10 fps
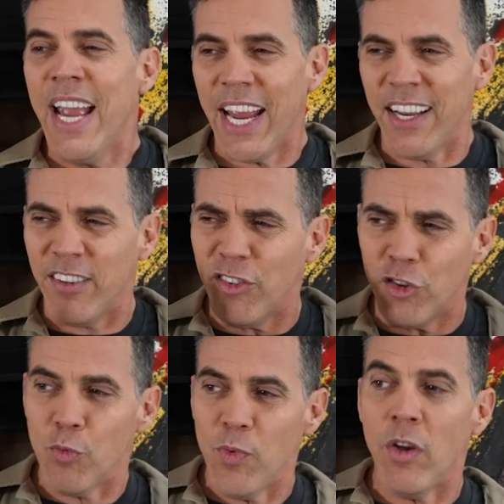and it's
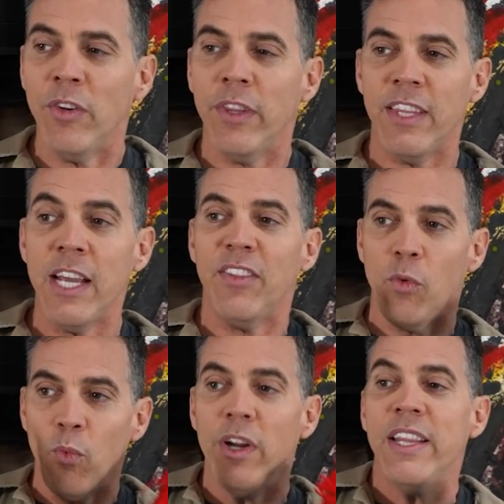surreal to think that
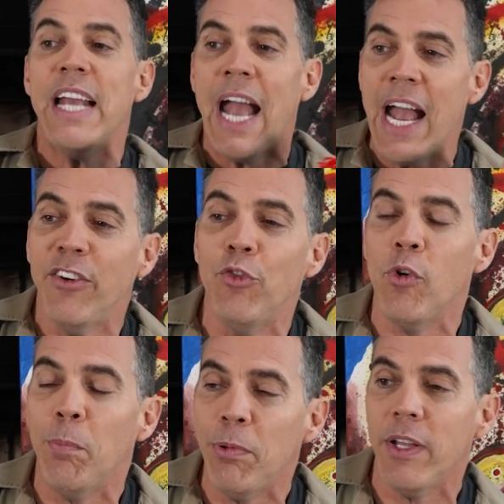we're in the actual
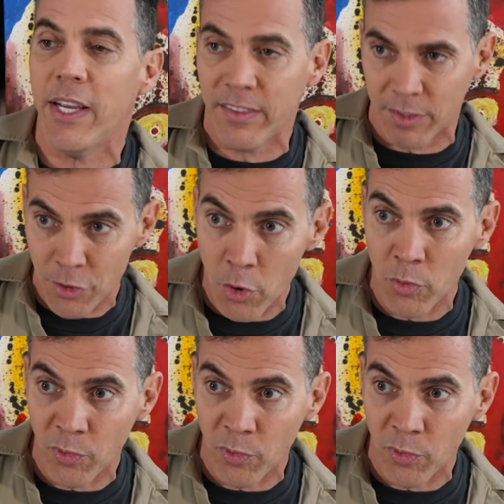place known